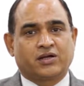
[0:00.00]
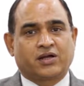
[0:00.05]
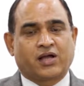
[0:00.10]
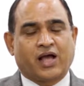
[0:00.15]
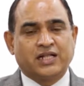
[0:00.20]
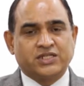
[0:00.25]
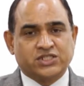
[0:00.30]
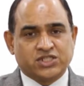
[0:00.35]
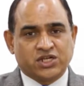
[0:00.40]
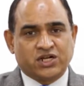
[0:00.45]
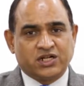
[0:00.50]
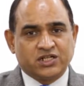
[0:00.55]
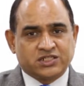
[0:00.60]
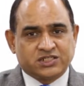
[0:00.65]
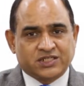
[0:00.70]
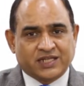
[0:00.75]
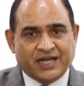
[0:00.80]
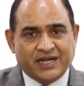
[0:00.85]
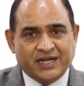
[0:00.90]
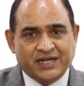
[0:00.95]
cultural
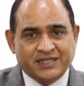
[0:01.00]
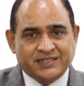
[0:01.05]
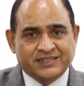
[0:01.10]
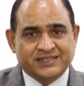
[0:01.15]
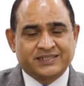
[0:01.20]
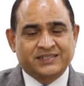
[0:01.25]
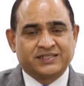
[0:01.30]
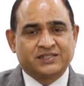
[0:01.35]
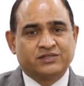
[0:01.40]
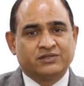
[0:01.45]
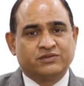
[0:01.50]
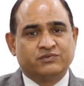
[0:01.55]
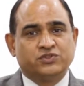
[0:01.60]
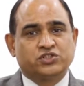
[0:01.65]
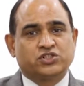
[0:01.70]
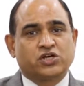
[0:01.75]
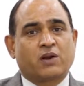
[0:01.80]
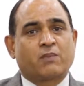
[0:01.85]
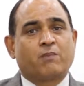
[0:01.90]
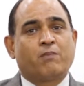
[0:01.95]
sites
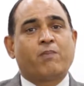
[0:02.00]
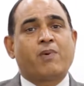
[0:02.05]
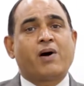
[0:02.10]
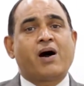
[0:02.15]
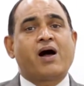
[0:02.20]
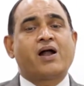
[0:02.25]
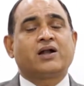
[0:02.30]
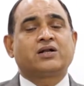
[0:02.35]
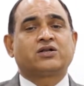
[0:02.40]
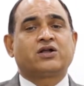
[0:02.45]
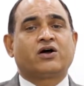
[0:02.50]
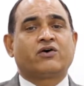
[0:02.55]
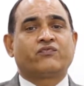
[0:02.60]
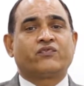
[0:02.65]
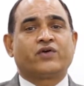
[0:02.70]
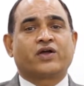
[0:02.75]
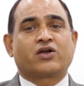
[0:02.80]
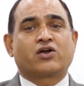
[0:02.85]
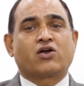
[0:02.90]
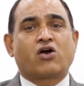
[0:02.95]
which are part of
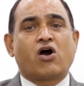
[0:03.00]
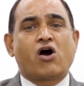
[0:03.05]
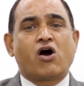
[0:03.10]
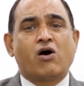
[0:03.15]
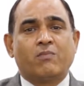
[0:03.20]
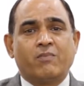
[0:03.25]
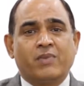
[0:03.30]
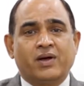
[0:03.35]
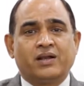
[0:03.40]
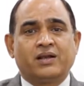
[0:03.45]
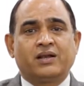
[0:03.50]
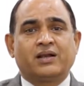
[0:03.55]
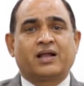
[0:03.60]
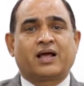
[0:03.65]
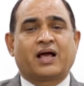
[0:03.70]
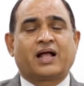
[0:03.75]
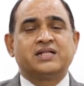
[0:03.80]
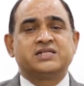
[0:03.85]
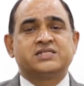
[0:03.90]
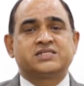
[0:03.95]
a common
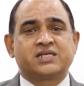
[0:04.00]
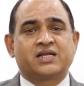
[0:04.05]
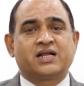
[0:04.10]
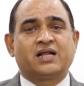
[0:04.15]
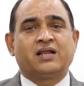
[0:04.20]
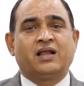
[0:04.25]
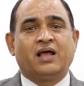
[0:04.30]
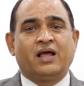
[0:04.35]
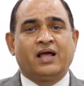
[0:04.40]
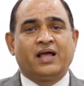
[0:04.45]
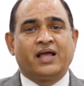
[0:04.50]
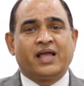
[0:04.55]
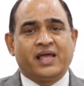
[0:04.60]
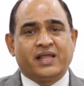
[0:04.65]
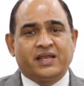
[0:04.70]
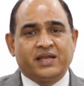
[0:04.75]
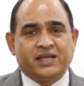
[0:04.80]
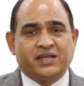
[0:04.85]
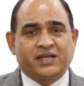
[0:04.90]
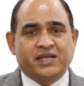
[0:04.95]
cultural
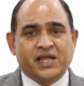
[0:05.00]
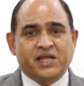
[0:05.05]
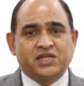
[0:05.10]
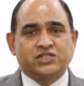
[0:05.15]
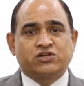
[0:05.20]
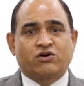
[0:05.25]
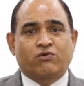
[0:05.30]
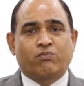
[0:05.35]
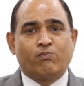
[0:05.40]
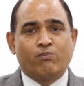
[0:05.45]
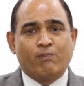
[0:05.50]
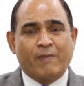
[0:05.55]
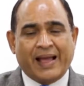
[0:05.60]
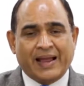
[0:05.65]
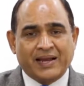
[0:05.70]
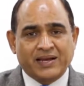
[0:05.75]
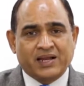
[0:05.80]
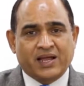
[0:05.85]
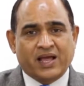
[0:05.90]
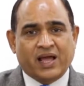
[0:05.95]
heritage of
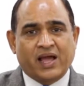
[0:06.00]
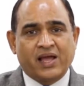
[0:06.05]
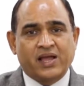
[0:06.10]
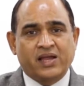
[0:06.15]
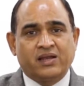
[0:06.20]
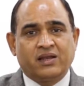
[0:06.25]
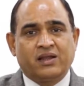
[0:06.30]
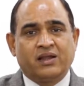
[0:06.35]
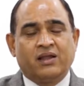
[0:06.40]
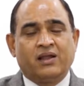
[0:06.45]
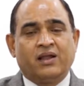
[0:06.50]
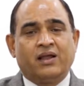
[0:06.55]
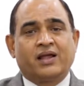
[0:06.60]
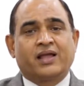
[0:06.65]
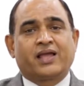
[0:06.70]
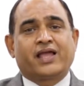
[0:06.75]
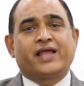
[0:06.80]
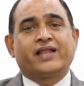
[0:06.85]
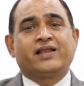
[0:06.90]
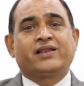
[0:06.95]
mankind
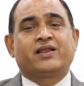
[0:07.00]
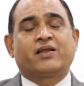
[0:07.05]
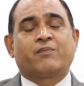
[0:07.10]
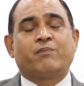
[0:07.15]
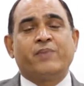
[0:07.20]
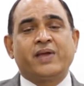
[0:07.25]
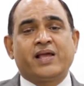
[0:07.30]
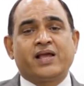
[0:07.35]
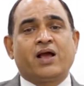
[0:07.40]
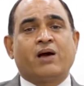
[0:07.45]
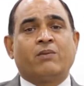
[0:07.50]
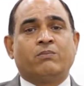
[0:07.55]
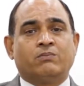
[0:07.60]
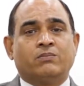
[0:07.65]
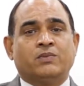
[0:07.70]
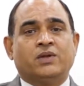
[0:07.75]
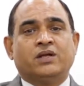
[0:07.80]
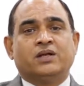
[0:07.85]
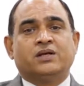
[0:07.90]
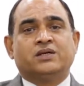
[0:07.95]
can become
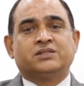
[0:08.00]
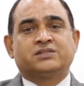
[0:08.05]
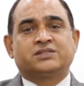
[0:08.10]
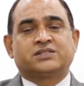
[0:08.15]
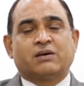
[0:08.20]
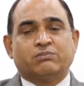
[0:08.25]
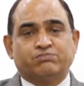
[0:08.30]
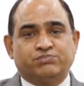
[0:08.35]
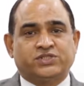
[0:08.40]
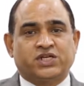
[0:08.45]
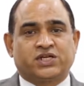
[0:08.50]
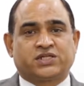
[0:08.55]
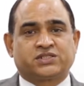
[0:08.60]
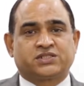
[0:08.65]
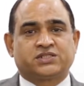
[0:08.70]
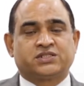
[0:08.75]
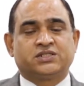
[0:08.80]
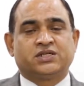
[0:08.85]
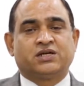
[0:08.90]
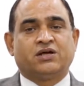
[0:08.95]

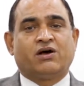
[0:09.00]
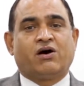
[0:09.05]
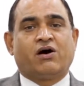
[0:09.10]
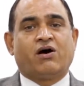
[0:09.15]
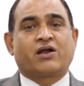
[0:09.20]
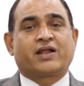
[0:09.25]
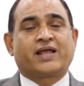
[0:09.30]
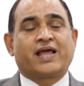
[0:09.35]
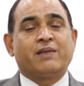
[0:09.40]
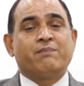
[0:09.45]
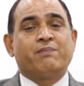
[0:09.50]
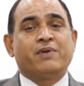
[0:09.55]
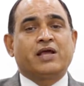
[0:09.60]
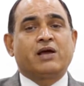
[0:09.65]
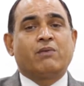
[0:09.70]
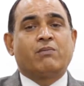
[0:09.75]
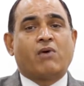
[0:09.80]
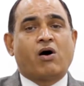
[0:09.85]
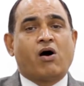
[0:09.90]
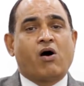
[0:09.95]
subjects or can
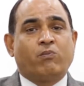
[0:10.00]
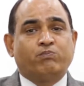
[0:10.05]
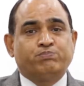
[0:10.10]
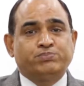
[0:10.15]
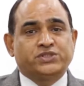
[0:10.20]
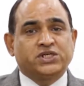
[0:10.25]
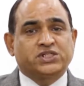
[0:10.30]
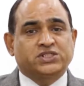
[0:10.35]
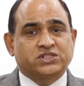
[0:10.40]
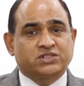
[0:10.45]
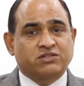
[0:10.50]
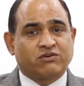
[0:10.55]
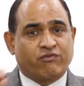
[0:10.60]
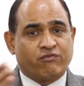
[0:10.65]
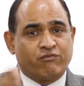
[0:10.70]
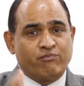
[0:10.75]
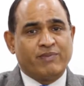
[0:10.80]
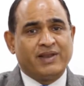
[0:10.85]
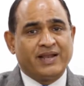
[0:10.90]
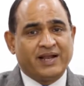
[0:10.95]
become objects
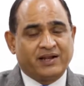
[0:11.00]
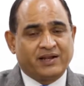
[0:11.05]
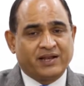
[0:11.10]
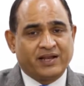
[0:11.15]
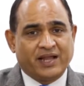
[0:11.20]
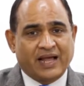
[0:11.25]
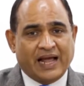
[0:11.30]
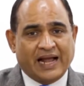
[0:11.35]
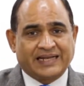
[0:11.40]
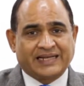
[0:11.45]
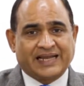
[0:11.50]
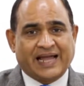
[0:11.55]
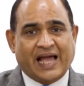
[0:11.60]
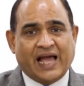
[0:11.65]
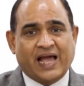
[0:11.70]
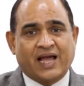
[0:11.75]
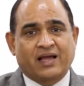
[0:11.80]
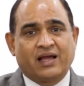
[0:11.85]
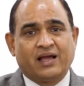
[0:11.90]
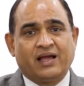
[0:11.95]
of military
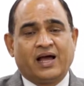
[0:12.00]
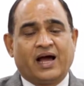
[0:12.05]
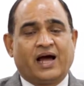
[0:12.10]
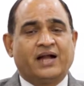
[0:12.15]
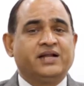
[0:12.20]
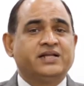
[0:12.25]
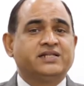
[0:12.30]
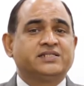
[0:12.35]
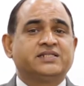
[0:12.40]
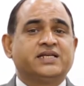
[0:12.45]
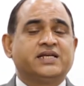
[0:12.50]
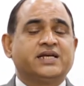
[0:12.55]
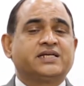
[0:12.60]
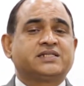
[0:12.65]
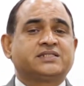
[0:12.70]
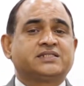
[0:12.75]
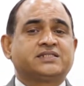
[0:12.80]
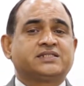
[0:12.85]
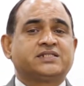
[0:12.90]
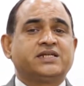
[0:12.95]
attack, and it is
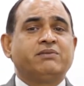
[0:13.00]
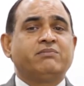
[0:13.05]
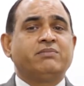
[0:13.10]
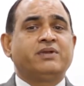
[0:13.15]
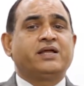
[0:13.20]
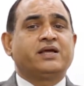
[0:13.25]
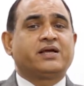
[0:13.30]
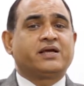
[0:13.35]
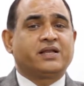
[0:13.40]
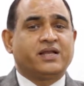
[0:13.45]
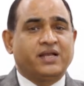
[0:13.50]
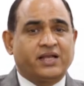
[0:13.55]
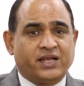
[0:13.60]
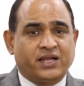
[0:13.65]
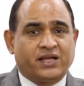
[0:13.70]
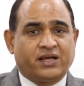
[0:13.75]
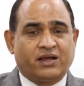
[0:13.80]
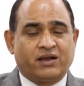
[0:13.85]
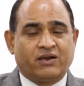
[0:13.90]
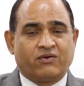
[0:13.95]
extremely
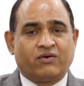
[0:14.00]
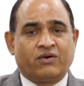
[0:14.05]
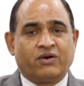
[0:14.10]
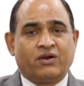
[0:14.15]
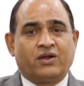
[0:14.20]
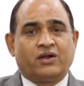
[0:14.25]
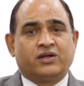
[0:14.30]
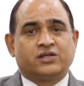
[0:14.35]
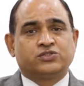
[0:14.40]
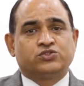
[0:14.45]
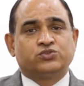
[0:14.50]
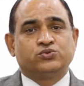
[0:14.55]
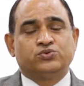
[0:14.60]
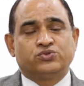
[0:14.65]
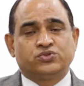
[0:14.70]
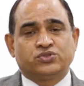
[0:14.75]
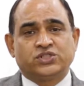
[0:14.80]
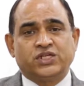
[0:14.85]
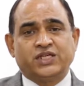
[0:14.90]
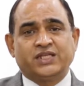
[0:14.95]
critical to
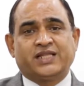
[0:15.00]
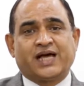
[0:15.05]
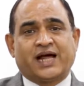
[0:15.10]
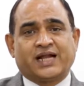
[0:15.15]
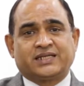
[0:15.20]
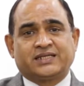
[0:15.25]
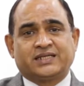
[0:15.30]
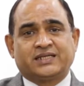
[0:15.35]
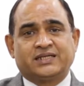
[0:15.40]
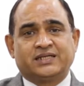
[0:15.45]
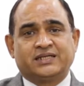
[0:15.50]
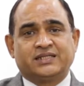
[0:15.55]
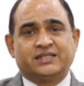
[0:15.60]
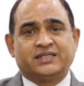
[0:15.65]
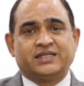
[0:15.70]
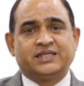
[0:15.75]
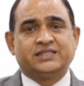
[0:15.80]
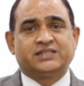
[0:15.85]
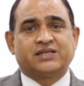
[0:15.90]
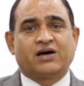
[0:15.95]
see that
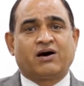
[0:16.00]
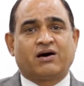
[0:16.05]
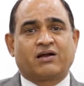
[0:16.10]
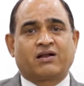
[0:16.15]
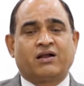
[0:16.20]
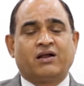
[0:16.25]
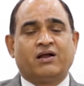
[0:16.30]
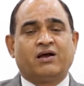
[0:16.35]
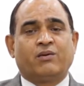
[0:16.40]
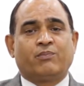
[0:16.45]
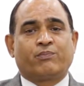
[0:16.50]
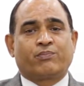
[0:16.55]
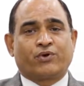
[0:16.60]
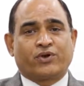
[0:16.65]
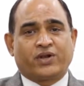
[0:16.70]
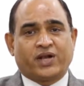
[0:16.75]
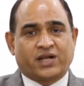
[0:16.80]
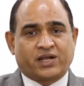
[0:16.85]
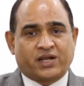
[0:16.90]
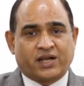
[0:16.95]
these are
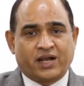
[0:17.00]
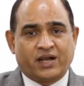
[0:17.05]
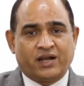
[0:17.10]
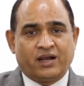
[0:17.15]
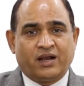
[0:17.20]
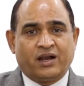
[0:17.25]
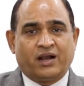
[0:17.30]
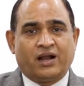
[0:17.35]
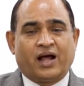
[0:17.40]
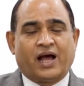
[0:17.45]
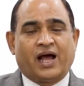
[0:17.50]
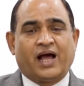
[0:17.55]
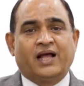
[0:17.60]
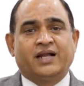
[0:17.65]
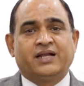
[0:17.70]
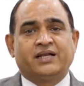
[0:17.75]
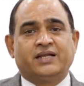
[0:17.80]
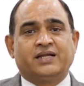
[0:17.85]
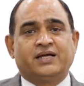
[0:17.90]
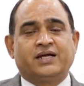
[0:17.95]
protected,
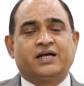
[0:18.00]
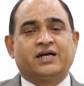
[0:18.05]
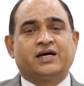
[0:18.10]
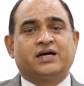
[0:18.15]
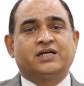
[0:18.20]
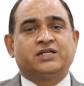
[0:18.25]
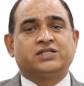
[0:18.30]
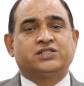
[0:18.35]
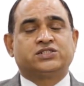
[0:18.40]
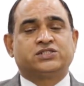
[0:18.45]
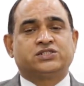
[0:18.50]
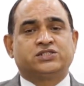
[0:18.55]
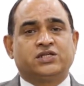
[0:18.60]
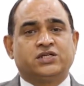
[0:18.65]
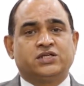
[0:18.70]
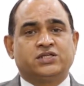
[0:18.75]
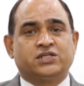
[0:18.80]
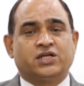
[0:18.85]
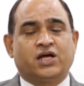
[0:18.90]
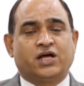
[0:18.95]
and
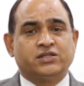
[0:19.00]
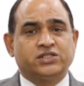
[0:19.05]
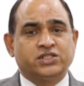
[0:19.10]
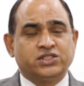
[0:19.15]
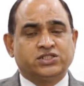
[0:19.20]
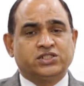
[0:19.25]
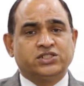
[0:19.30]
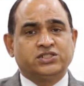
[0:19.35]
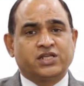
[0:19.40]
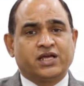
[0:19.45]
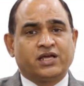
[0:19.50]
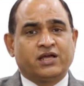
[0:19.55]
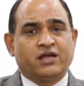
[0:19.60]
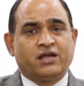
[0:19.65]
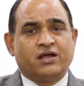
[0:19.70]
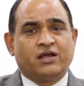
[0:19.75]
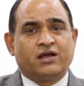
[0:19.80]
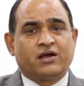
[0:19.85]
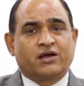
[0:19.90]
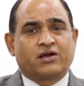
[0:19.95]
this is a
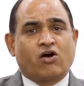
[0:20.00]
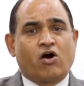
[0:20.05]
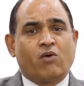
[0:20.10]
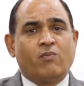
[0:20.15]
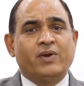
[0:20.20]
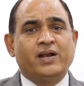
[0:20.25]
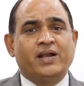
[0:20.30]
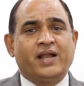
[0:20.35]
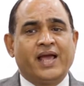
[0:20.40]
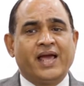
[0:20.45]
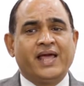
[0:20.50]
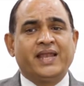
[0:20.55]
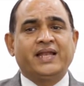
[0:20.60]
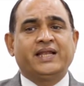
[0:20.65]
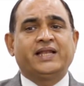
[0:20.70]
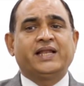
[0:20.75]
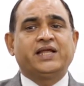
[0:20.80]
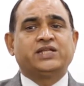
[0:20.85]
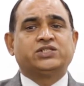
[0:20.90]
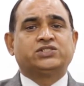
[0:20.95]
common
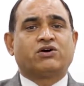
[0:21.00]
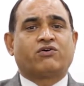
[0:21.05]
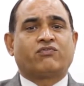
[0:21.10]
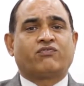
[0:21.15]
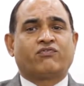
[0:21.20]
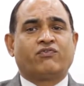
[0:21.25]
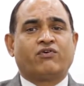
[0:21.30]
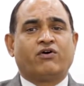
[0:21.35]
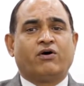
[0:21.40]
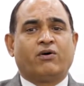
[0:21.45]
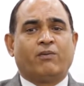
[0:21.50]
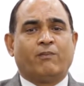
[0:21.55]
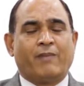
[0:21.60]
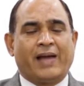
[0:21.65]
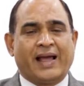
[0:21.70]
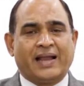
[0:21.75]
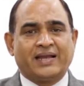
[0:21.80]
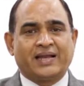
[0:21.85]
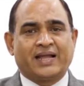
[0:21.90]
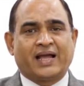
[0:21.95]
heritage of
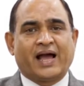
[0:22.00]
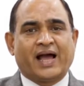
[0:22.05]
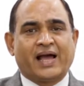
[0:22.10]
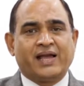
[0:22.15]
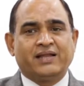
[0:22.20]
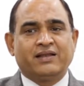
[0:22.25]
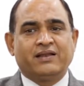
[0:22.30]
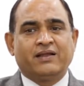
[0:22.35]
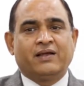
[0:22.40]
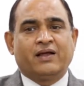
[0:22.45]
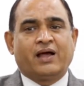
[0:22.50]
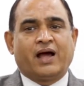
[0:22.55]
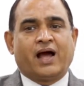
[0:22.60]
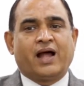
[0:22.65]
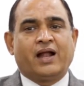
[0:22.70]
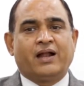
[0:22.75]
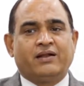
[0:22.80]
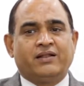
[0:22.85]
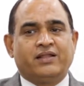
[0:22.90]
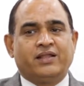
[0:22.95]
mankind,
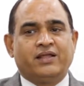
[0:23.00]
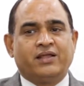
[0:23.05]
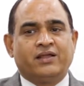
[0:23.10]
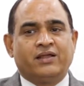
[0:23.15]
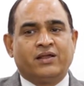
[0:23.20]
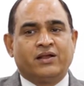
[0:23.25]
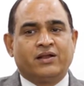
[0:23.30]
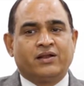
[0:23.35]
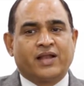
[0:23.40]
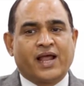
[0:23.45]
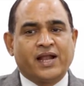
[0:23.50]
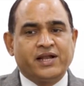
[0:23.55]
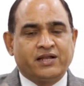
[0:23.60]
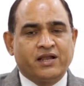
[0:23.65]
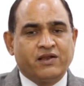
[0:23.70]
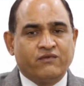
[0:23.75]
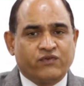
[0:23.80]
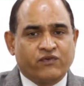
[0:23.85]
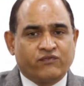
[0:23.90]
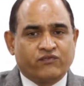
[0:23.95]
and the
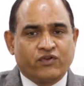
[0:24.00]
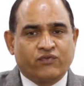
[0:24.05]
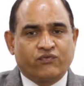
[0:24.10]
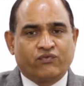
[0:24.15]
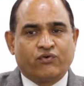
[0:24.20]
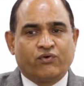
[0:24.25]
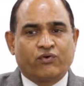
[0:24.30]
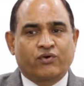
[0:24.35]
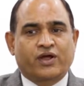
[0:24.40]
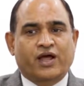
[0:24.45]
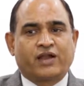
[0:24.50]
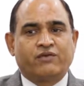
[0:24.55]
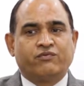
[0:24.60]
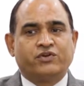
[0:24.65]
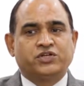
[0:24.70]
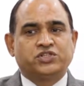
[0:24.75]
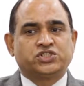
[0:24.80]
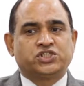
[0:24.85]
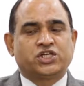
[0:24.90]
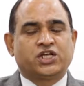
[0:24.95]
1954
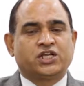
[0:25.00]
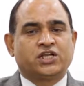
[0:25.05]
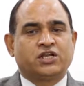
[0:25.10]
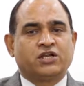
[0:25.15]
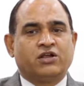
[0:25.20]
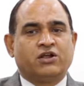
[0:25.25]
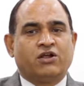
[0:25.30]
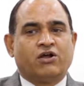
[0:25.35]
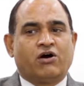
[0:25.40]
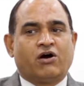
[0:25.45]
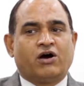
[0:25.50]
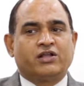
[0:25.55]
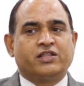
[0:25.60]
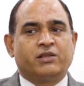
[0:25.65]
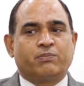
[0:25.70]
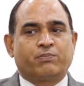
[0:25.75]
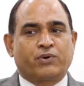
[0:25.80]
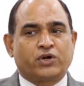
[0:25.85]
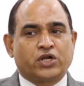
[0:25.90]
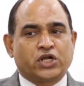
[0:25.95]
Convention on
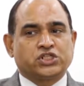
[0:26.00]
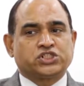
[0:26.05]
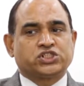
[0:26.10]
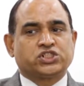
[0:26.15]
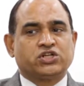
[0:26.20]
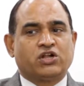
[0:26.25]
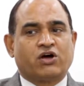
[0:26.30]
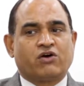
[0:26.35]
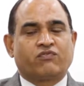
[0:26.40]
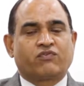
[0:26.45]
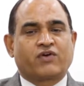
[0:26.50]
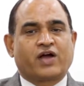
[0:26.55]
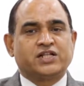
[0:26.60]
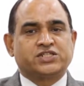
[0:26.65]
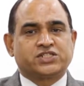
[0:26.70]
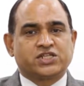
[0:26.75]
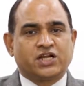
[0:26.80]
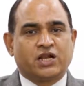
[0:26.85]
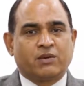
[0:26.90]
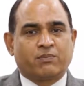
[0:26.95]
the Protection of
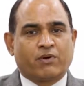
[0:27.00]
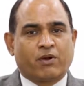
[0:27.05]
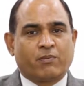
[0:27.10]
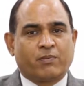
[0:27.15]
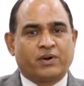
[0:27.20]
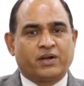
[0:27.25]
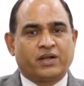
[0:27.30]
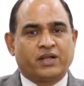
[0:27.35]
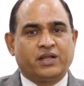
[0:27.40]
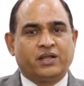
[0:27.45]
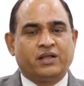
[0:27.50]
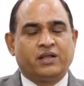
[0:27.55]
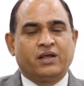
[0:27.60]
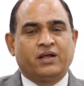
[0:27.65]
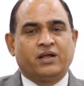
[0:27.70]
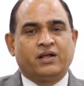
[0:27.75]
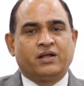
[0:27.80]
Cultural Property